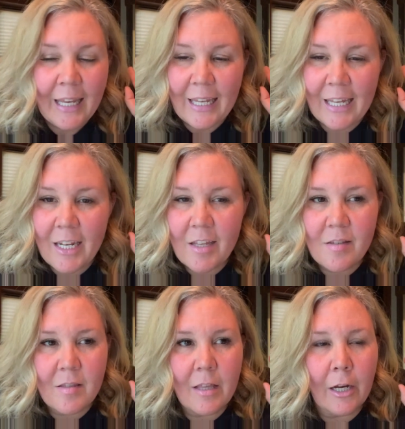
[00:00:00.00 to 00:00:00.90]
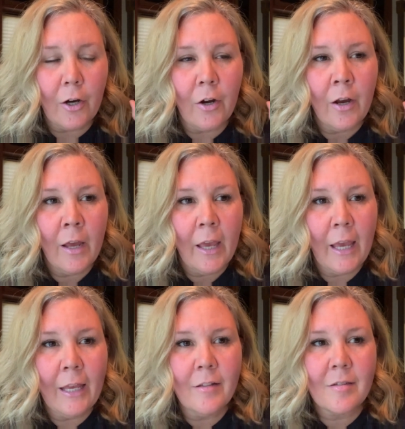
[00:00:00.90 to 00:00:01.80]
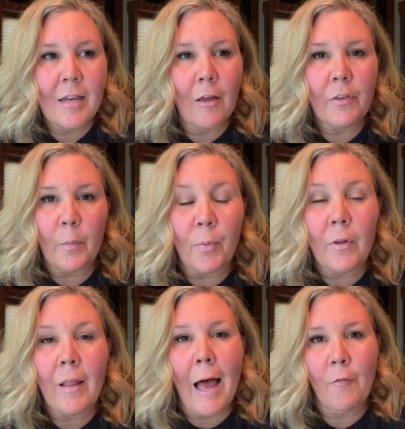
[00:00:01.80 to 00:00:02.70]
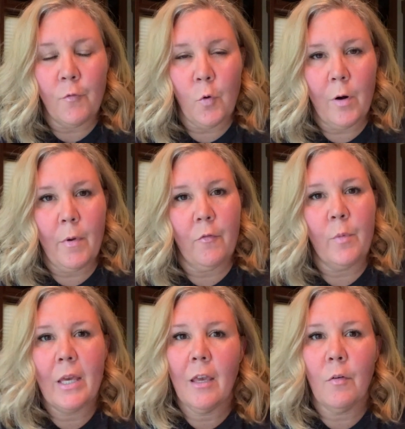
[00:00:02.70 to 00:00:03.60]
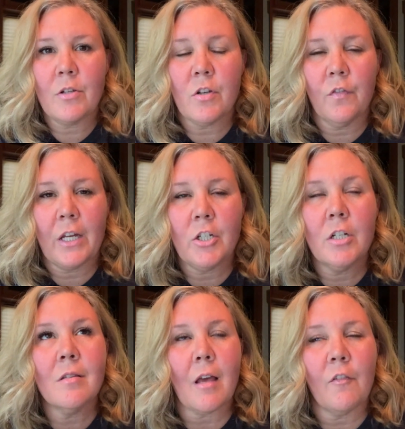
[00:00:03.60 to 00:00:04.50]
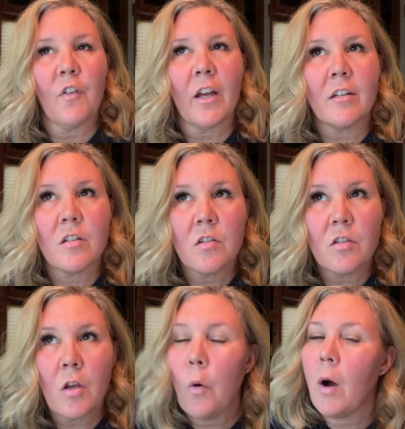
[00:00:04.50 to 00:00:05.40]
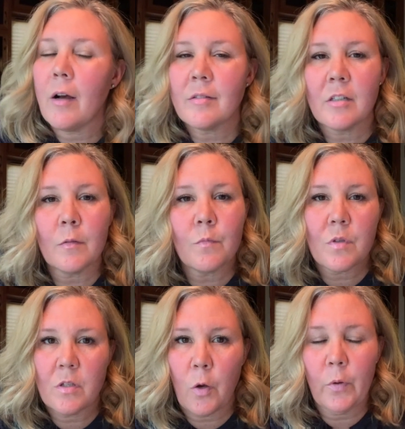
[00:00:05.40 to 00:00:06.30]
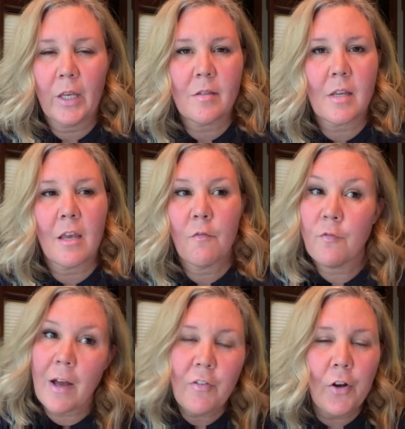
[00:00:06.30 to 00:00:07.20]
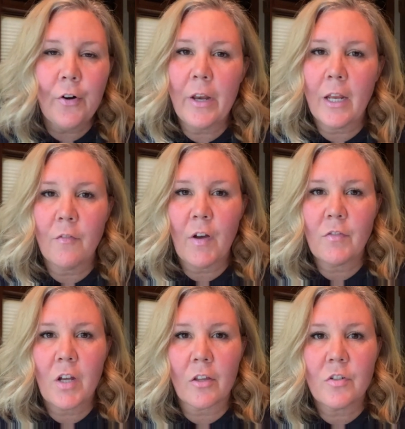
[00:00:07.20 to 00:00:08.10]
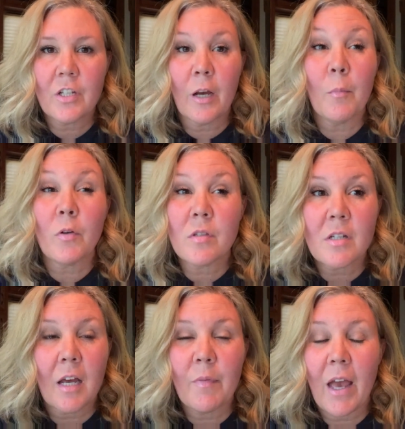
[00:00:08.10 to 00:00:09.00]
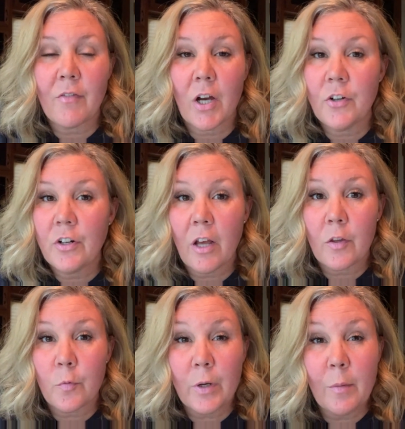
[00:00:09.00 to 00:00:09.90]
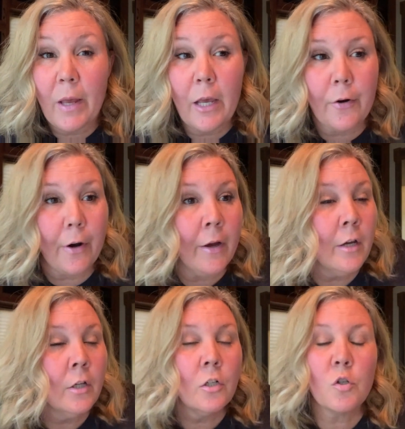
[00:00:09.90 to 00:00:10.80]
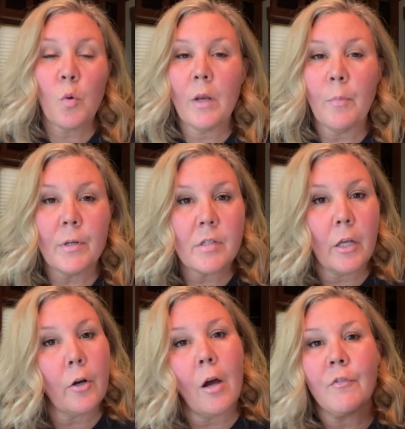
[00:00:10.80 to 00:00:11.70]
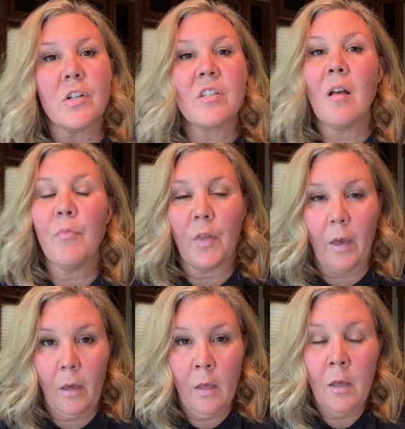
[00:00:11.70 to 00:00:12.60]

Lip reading: it is their, hands down, their platform of making reservations. I find so awesome, so easy. $585 a year. Most of the time they have a $100 rebate or 20% off or something